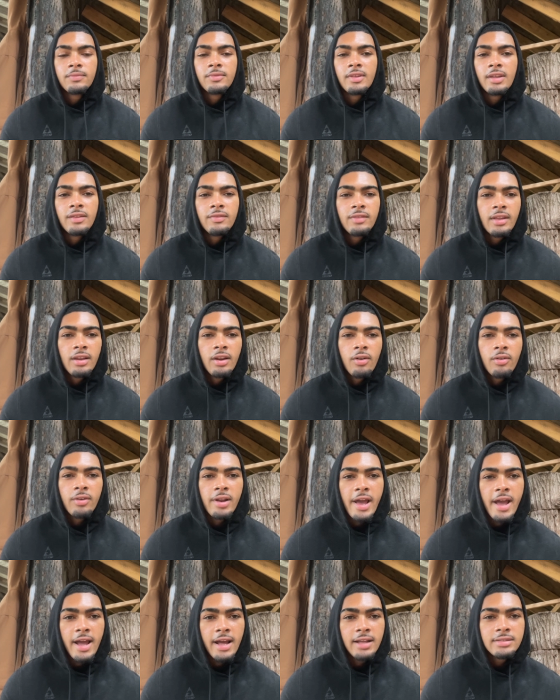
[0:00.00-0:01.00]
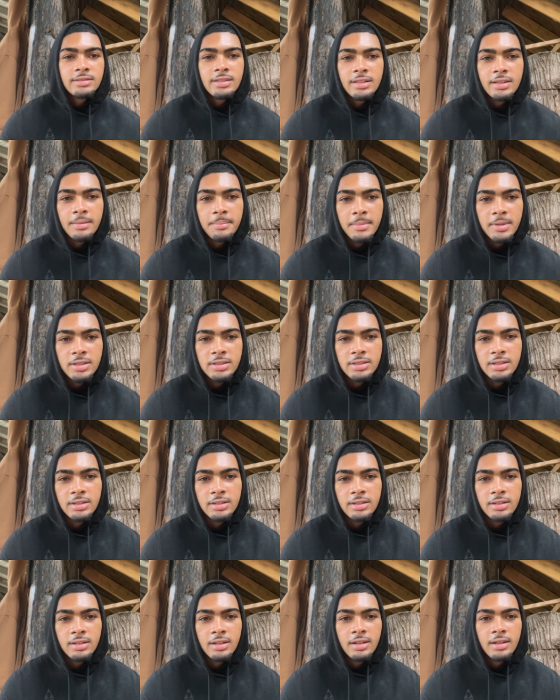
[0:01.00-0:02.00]
If they don't add to the
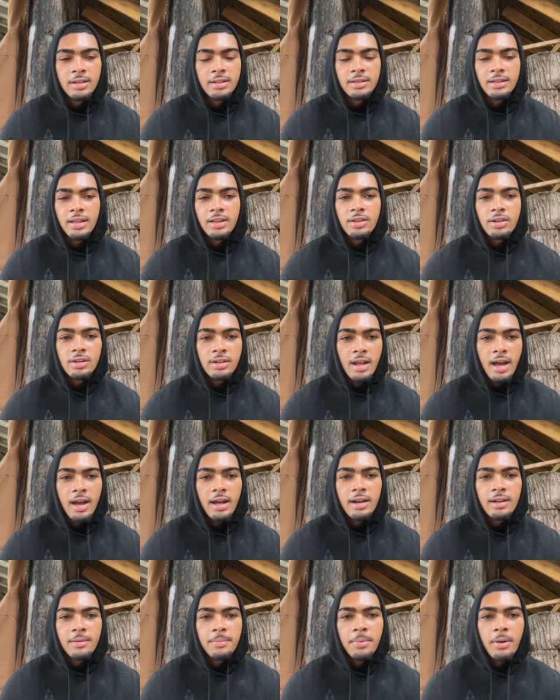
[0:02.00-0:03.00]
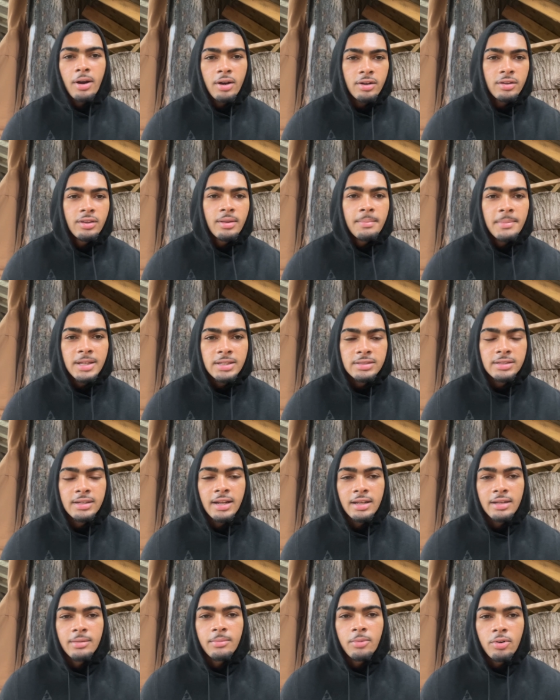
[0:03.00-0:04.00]
mission, then they're not a part of the mission
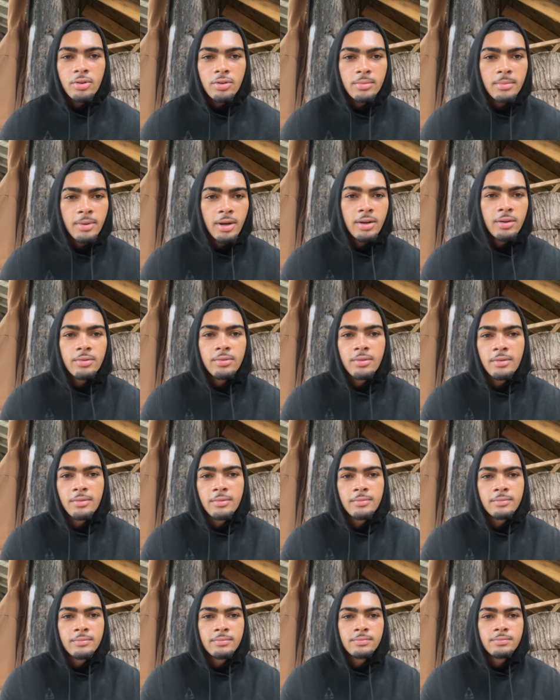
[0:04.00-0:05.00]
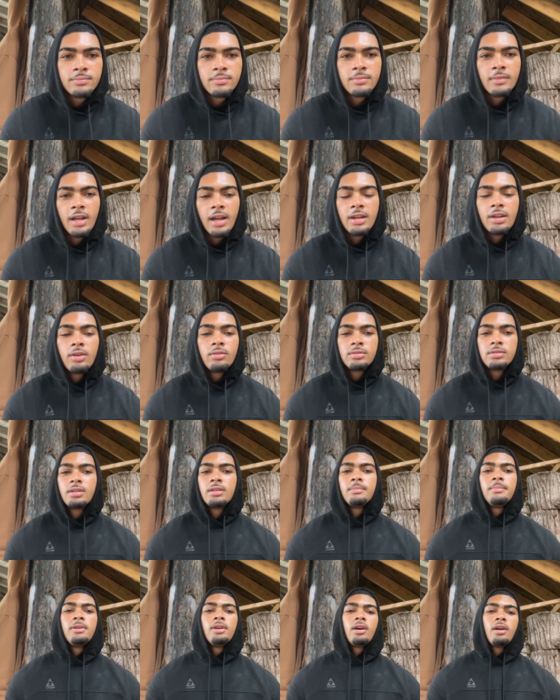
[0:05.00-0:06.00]
anymore, bro. I know it's
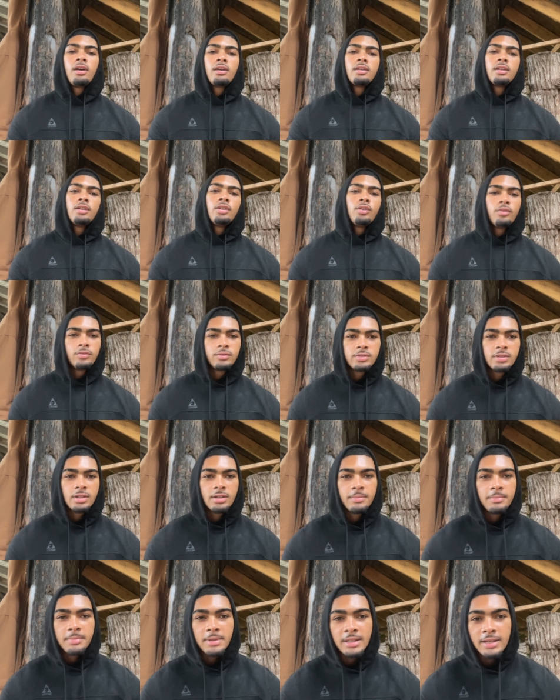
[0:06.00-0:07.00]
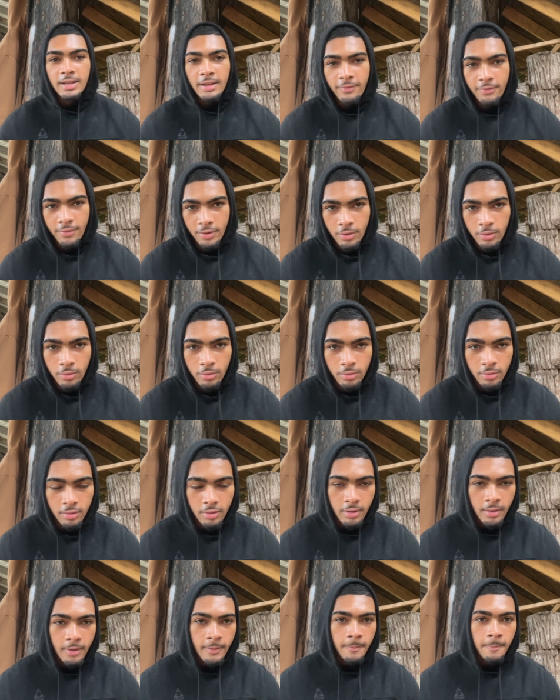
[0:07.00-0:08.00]
going to be hard. I know it's going to be difficult.
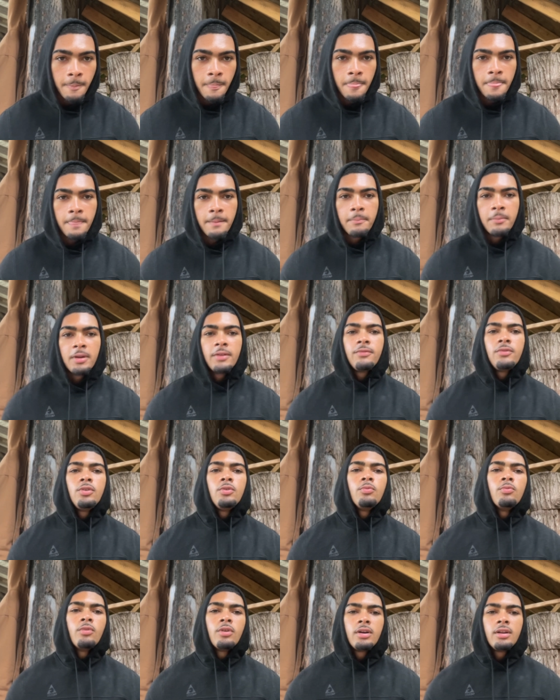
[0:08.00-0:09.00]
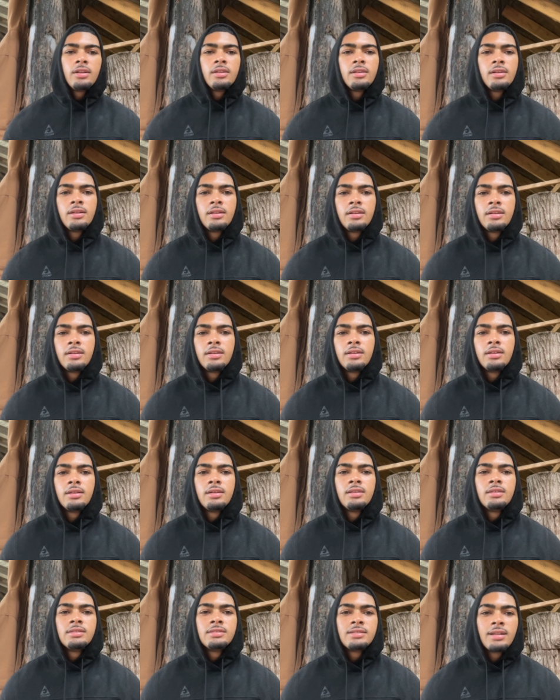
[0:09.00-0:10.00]
But if you want
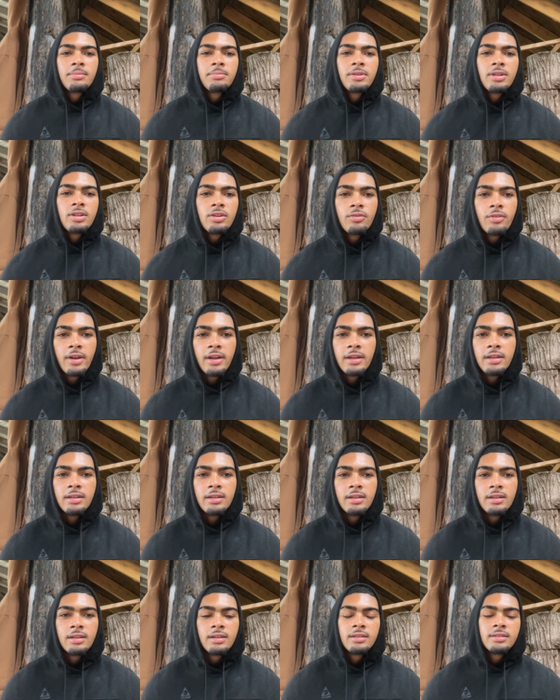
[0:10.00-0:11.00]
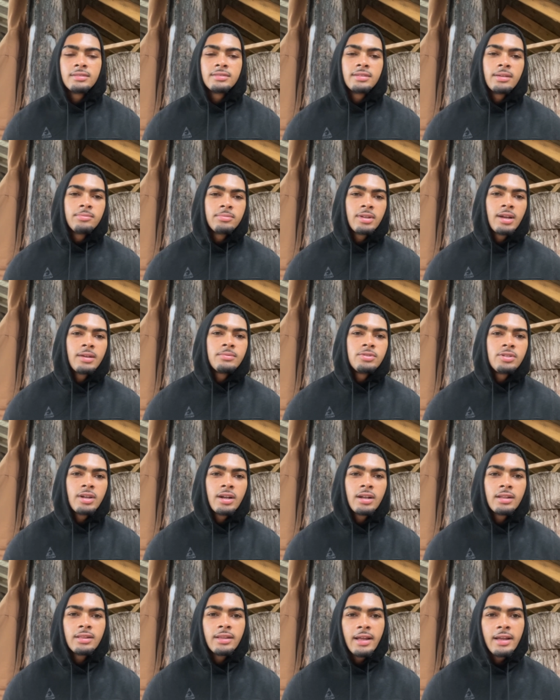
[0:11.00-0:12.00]
something great, sometimes you got
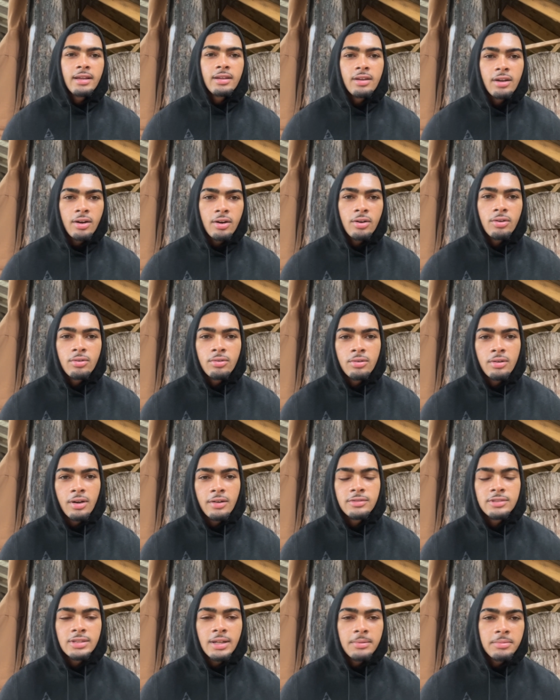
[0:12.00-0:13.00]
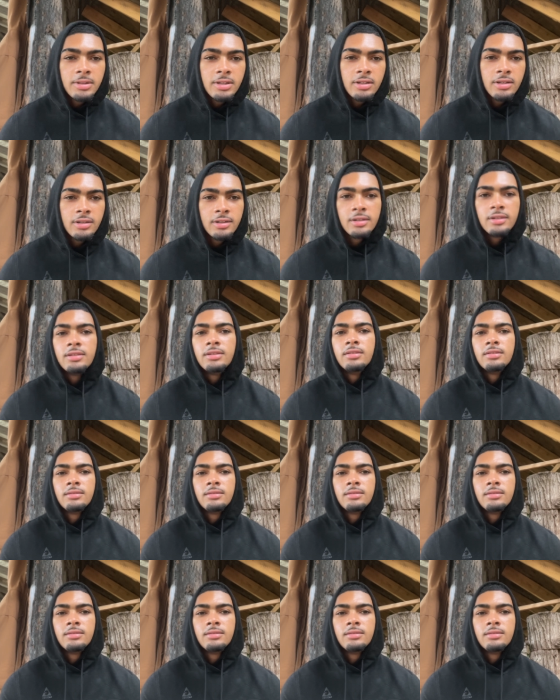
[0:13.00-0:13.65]
to let go of something good.